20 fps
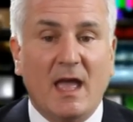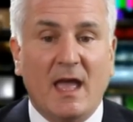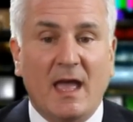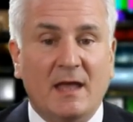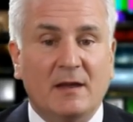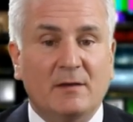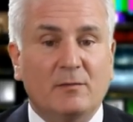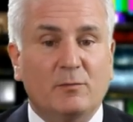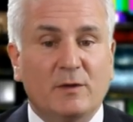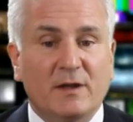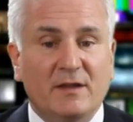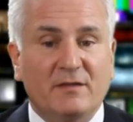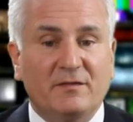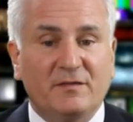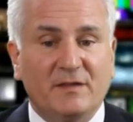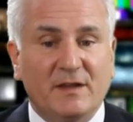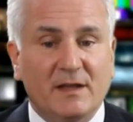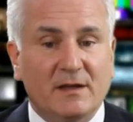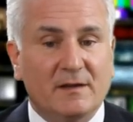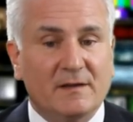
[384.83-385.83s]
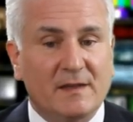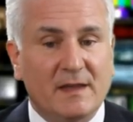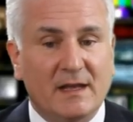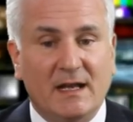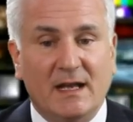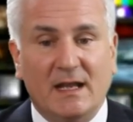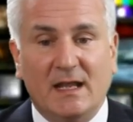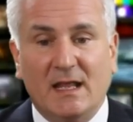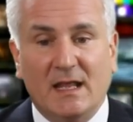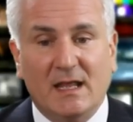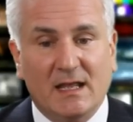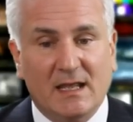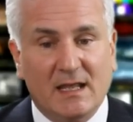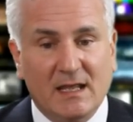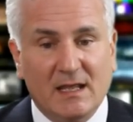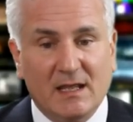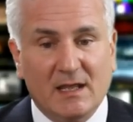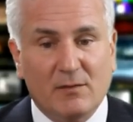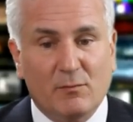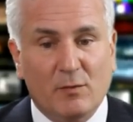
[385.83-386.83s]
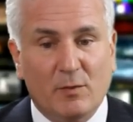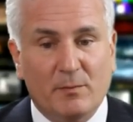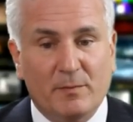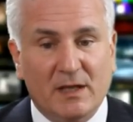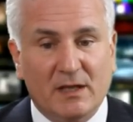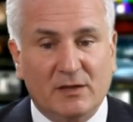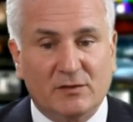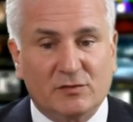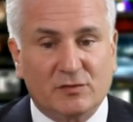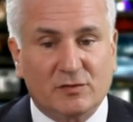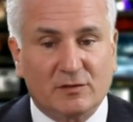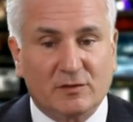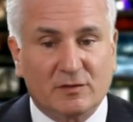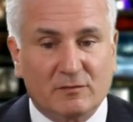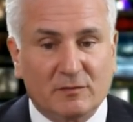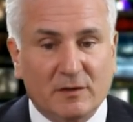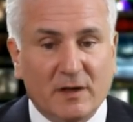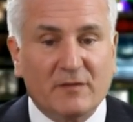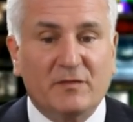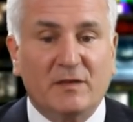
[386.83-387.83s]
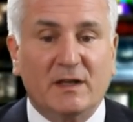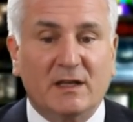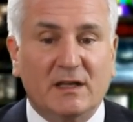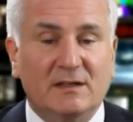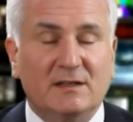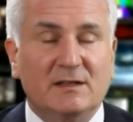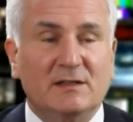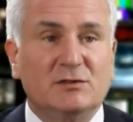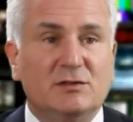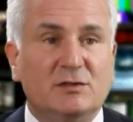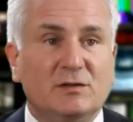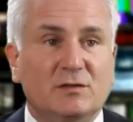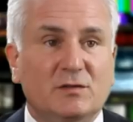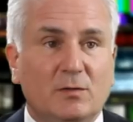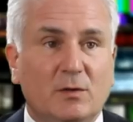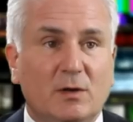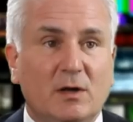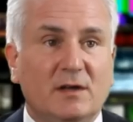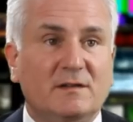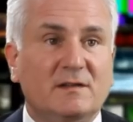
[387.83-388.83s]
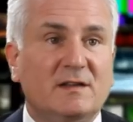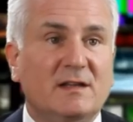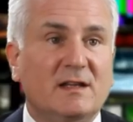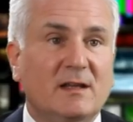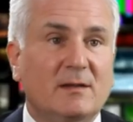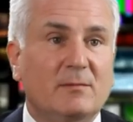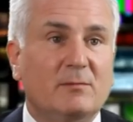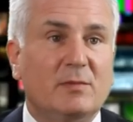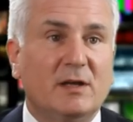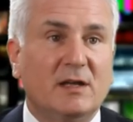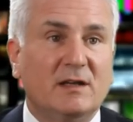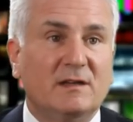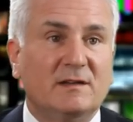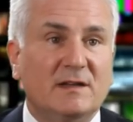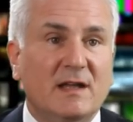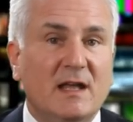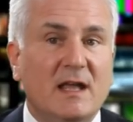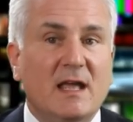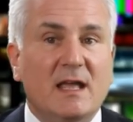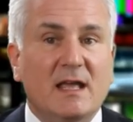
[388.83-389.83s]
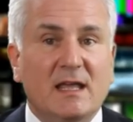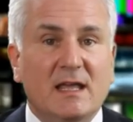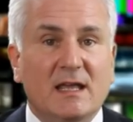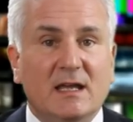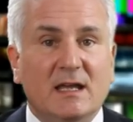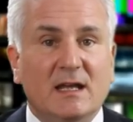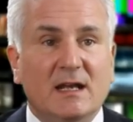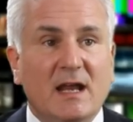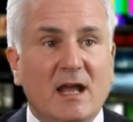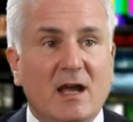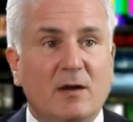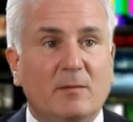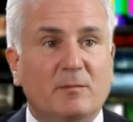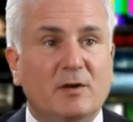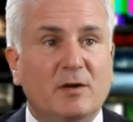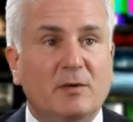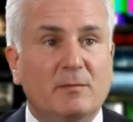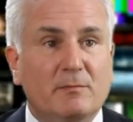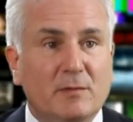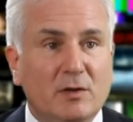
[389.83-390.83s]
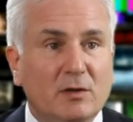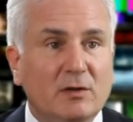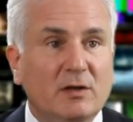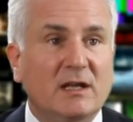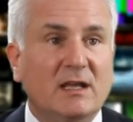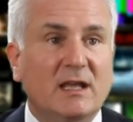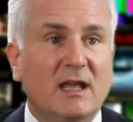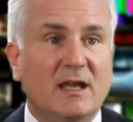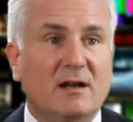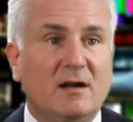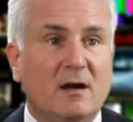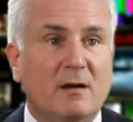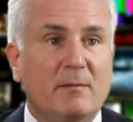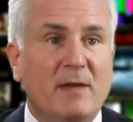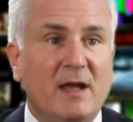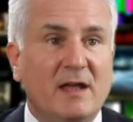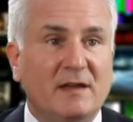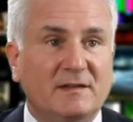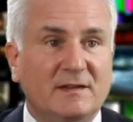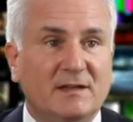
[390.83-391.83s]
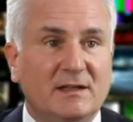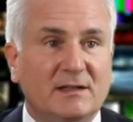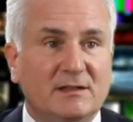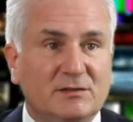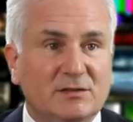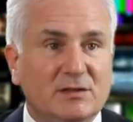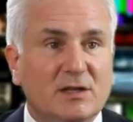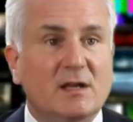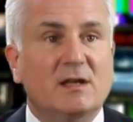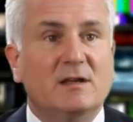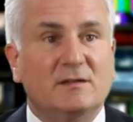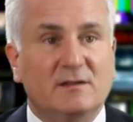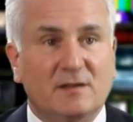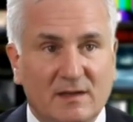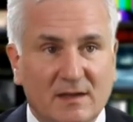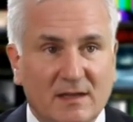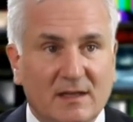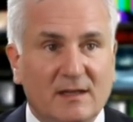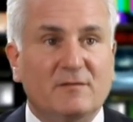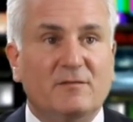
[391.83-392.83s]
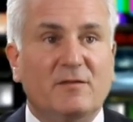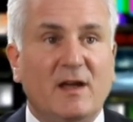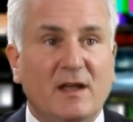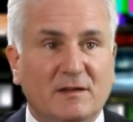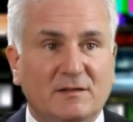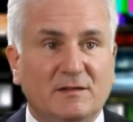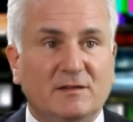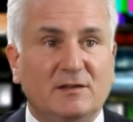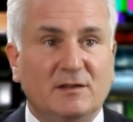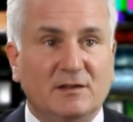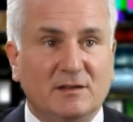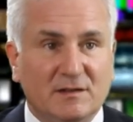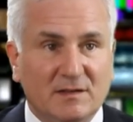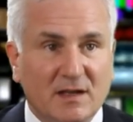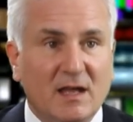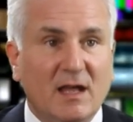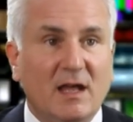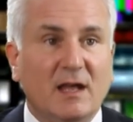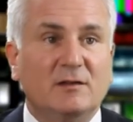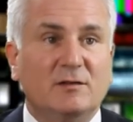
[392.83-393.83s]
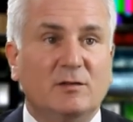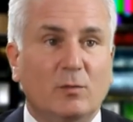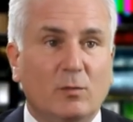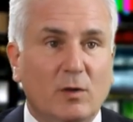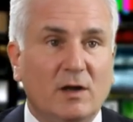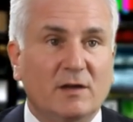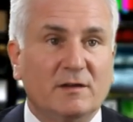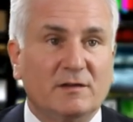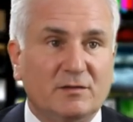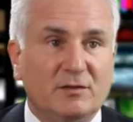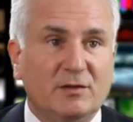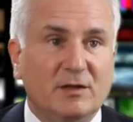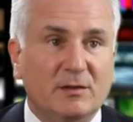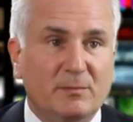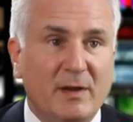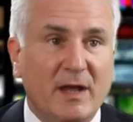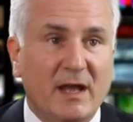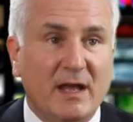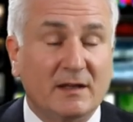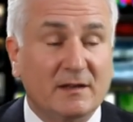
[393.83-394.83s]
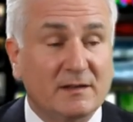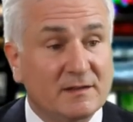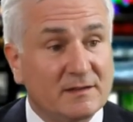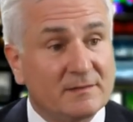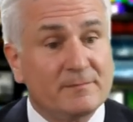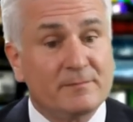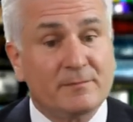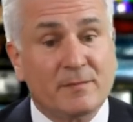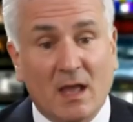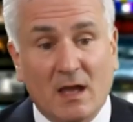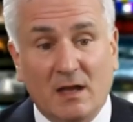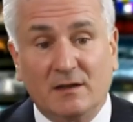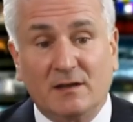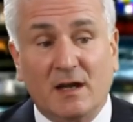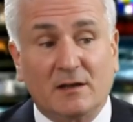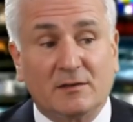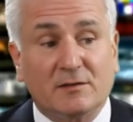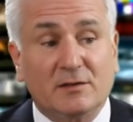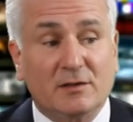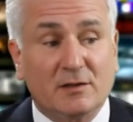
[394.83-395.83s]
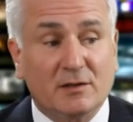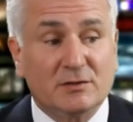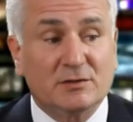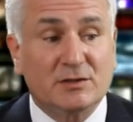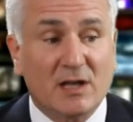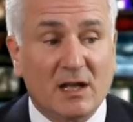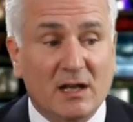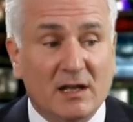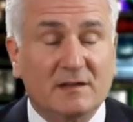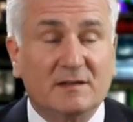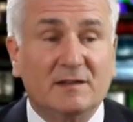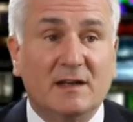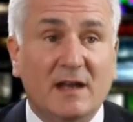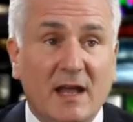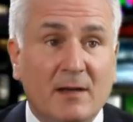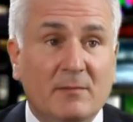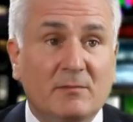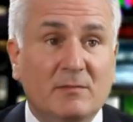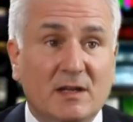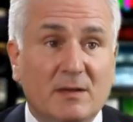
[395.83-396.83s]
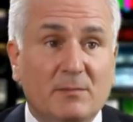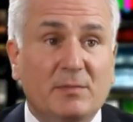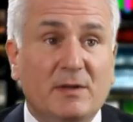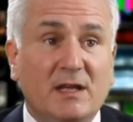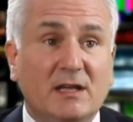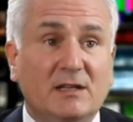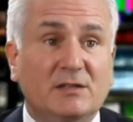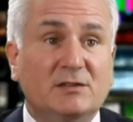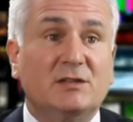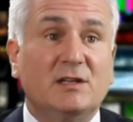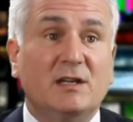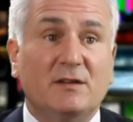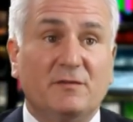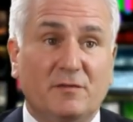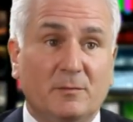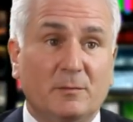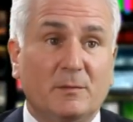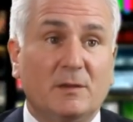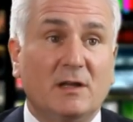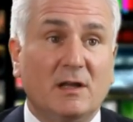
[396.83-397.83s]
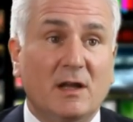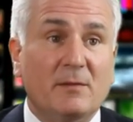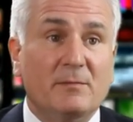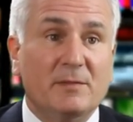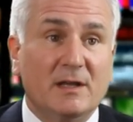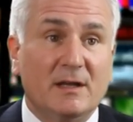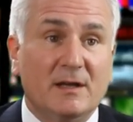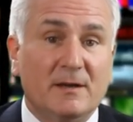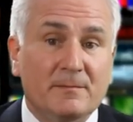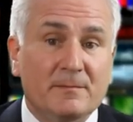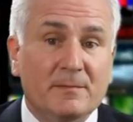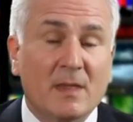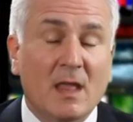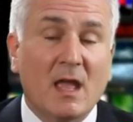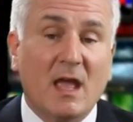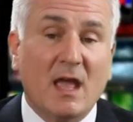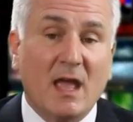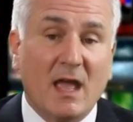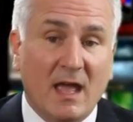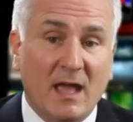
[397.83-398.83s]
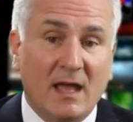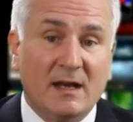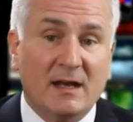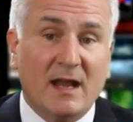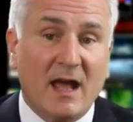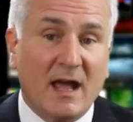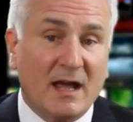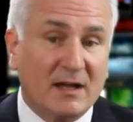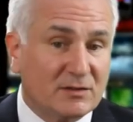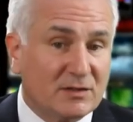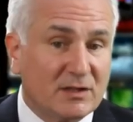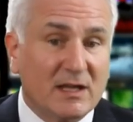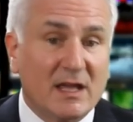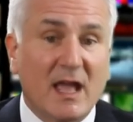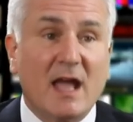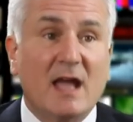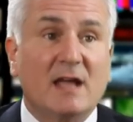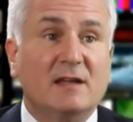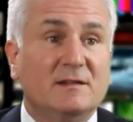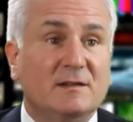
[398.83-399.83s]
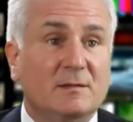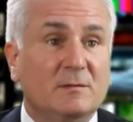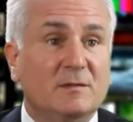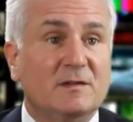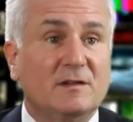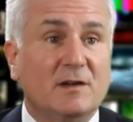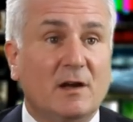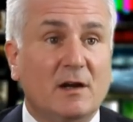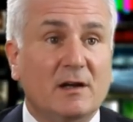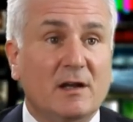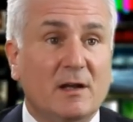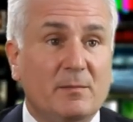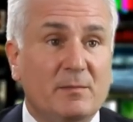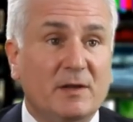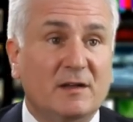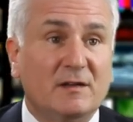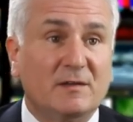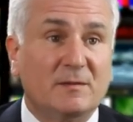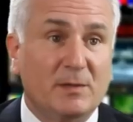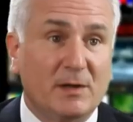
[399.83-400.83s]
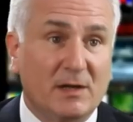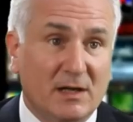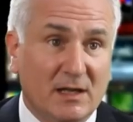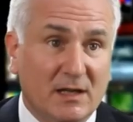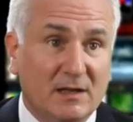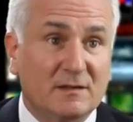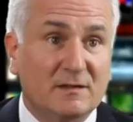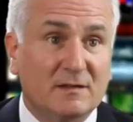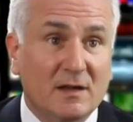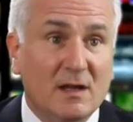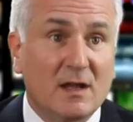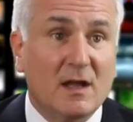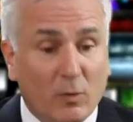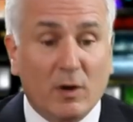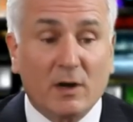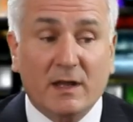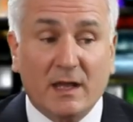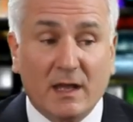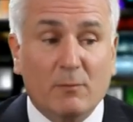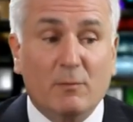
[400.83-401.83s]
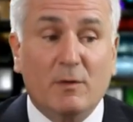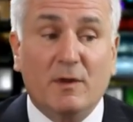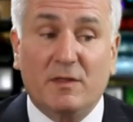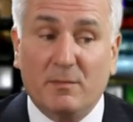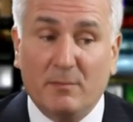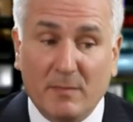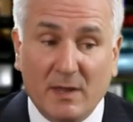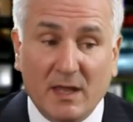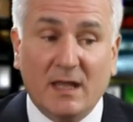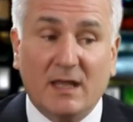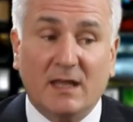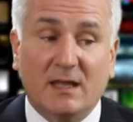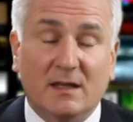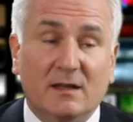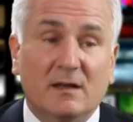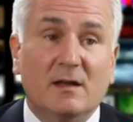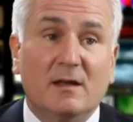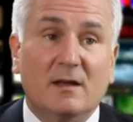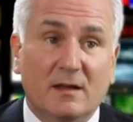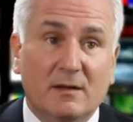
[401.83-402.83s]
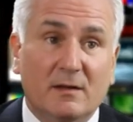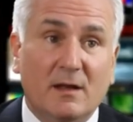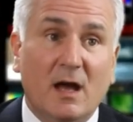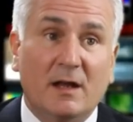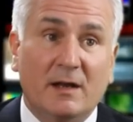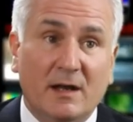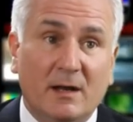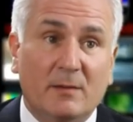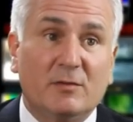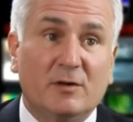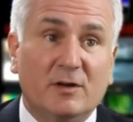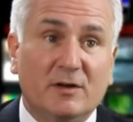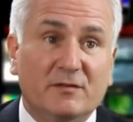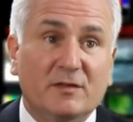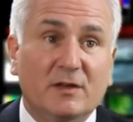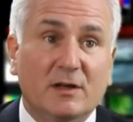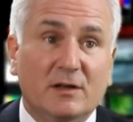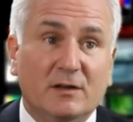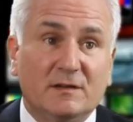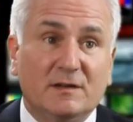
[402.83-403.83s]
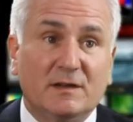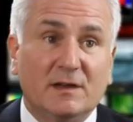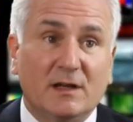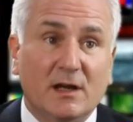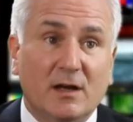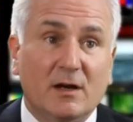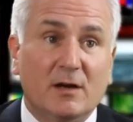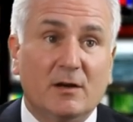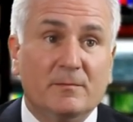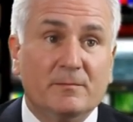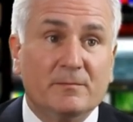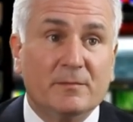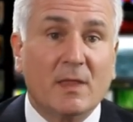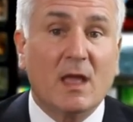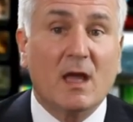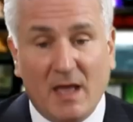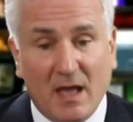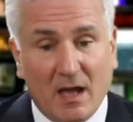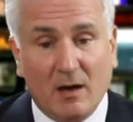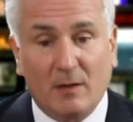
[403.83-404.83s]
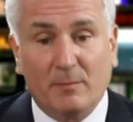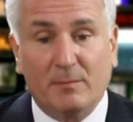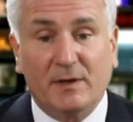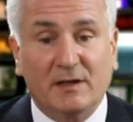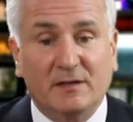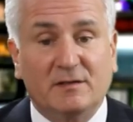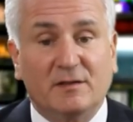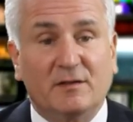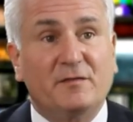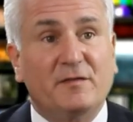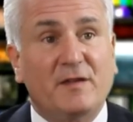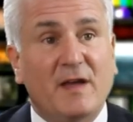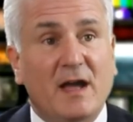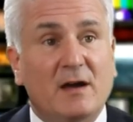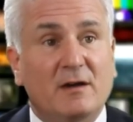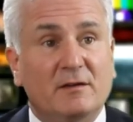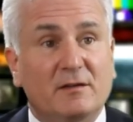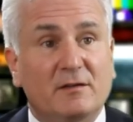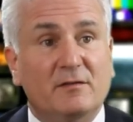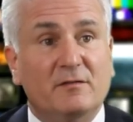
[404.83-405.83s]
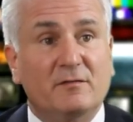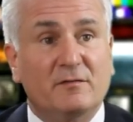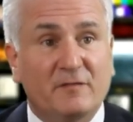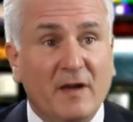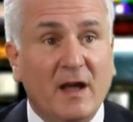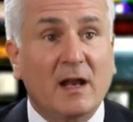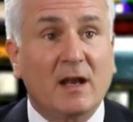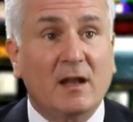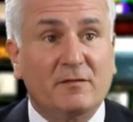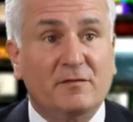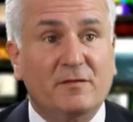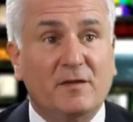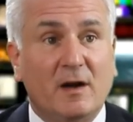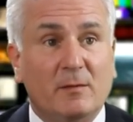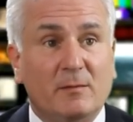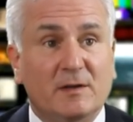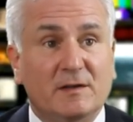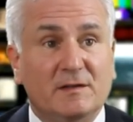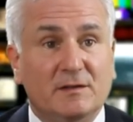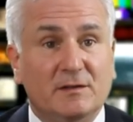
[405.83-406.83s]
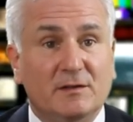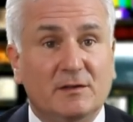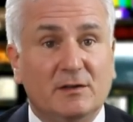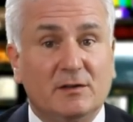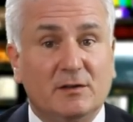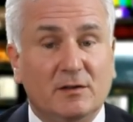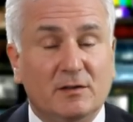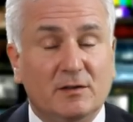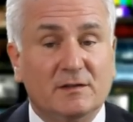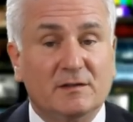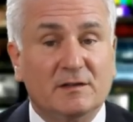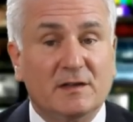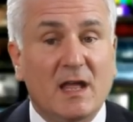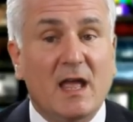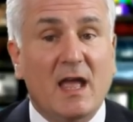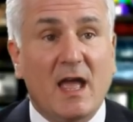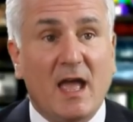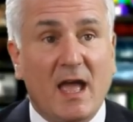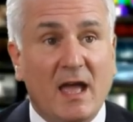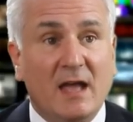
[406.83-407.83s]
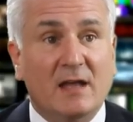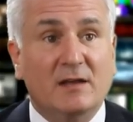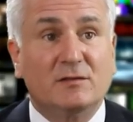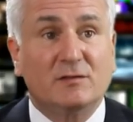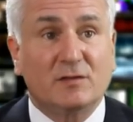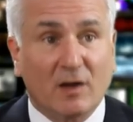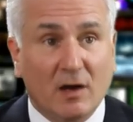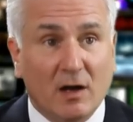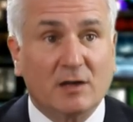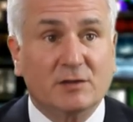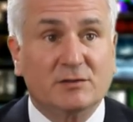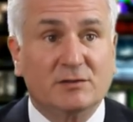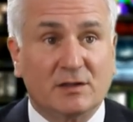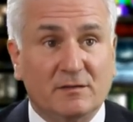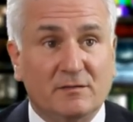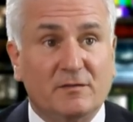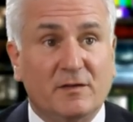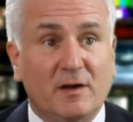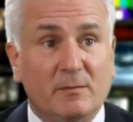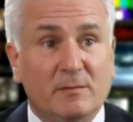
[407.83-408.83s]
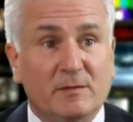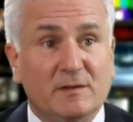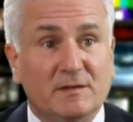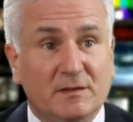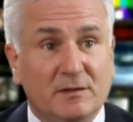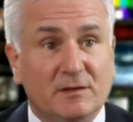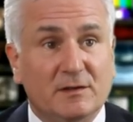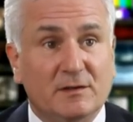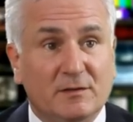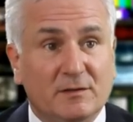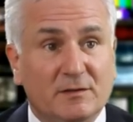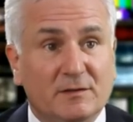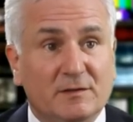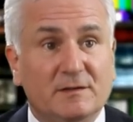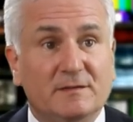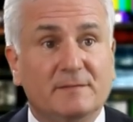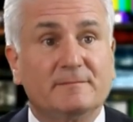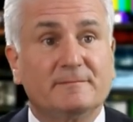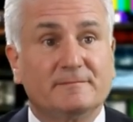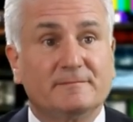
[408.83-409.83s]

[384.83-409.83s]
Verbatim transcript: And we feel that he will be a terrific addition to our team because he can help communicate our message to the investors and to Wall Street banks. Dr. Gershell is an MD PhD from Columbia and actually had some startup experience working with me a number of years ago, helping to found Vela Pharmaceuticals and Targent Pharmaceuticals.